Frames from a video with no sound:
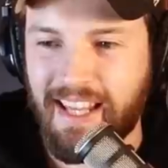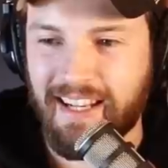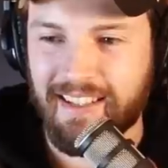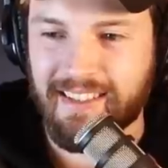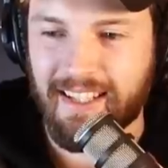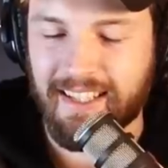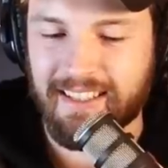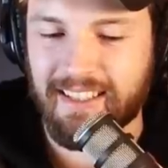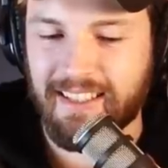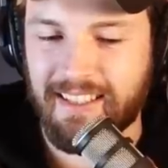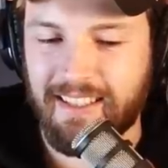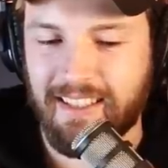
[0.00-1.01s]
even then it's
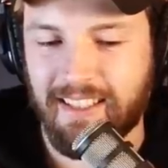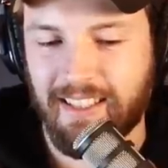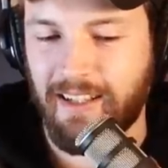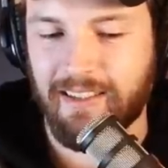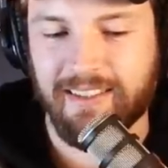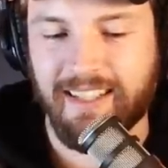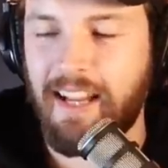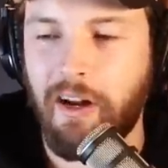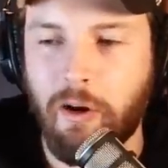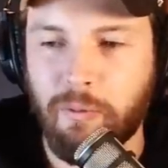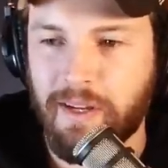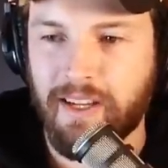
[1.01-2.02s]
like,
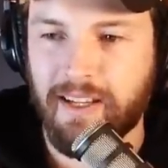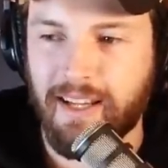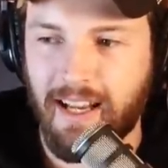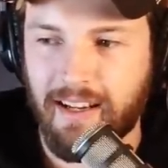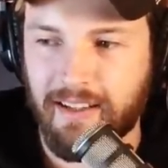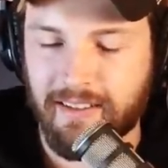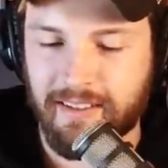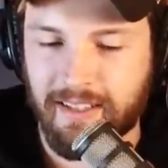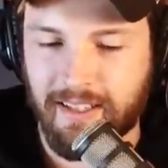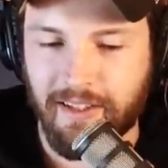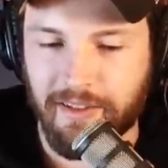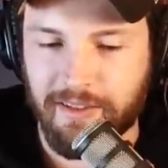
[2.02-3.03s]
say O P and
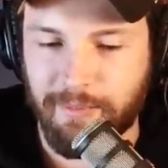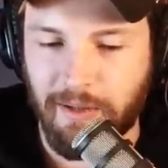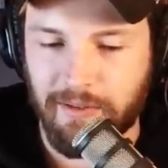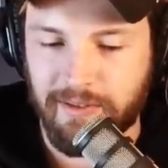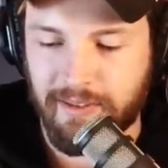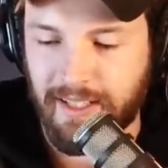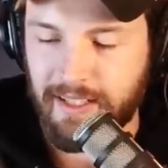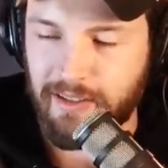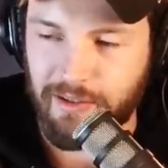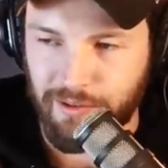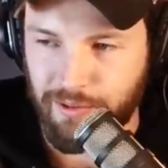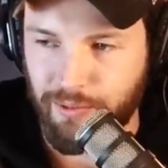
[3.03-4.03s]
their spouse like
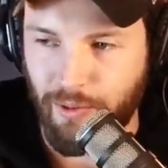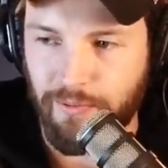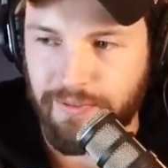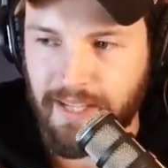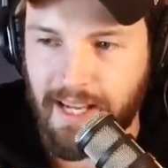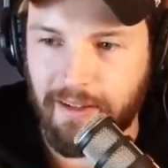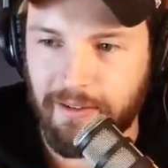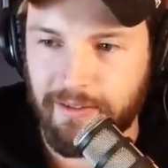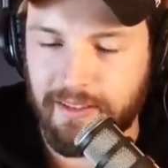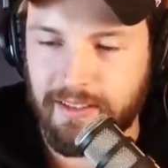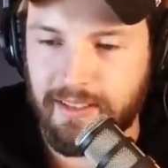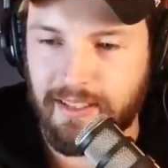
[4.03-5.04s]
drove
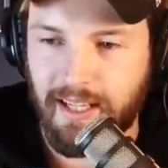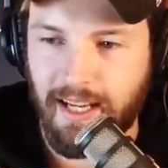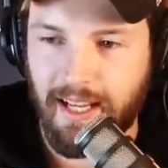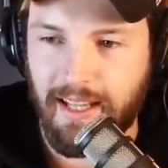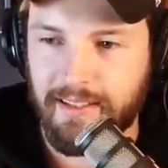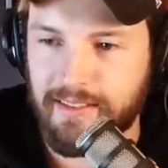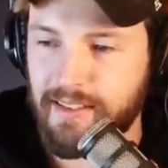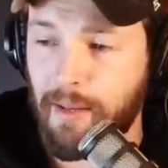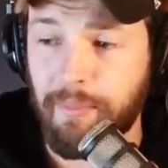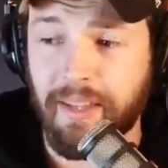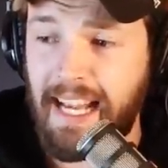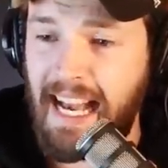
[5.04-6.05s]
down and
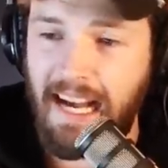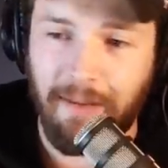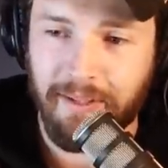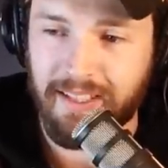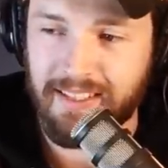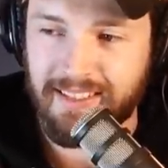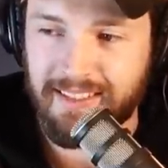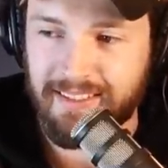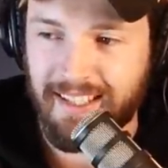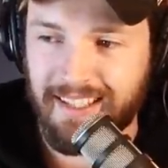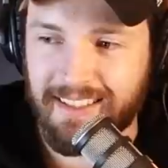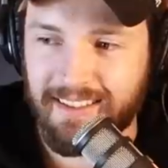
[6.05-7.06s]
something happened.
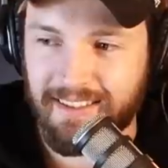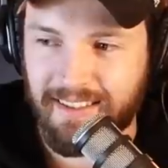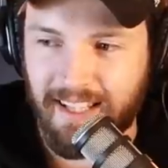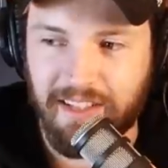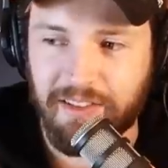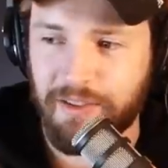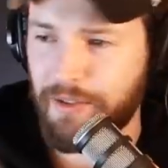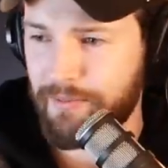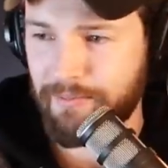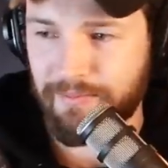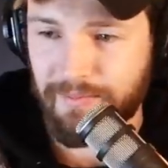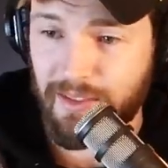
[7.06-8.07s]
Like then
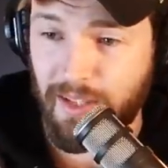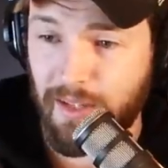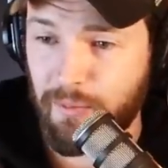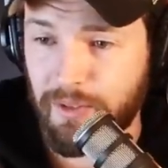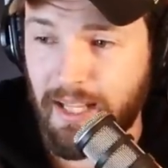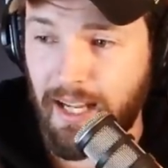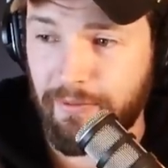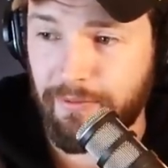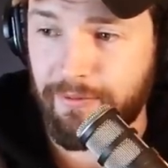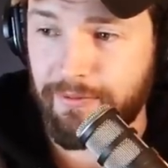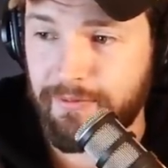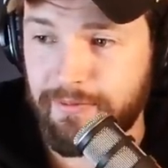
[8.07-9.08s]
your son would
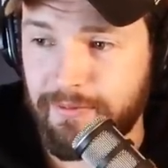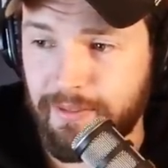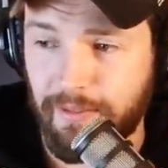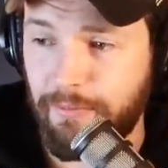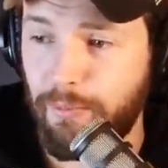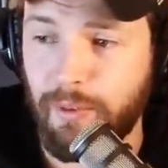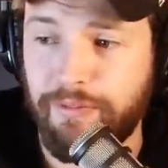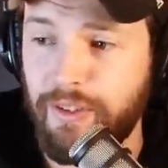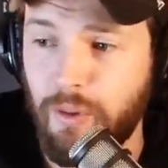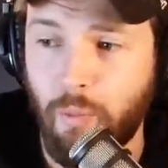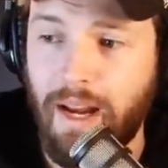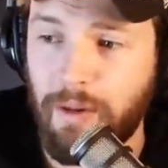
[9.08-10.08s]
have, would
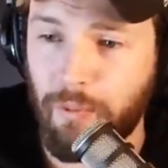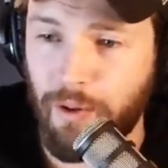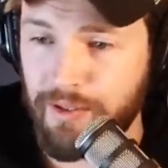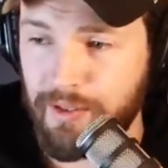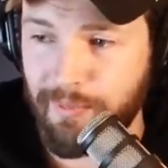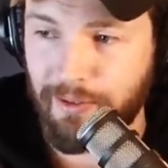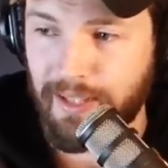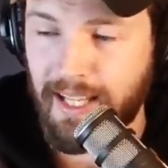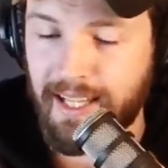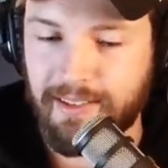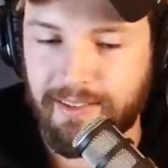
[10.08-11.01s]
feel way worse about